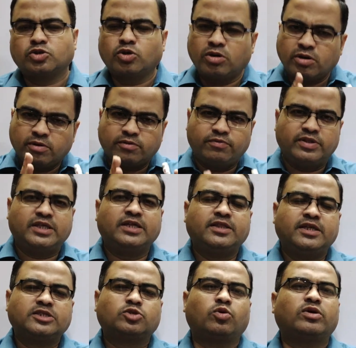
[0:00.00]
So
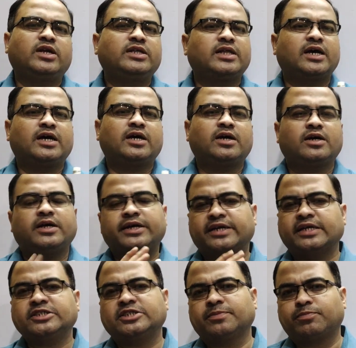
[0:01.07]
within this only the
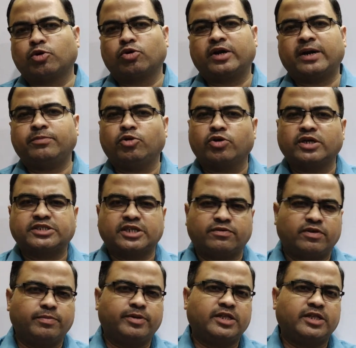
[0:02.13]
internship program duration